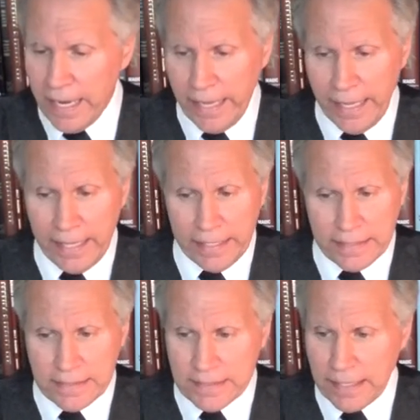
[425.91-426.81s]

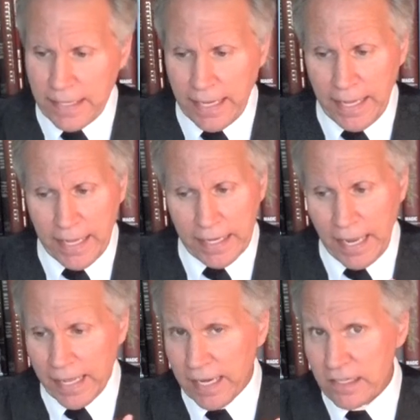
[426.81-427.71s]
And
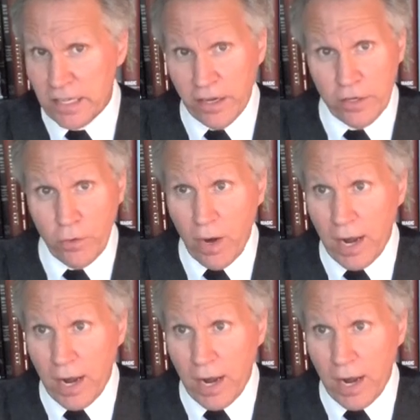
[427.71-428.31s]
I got to tell you,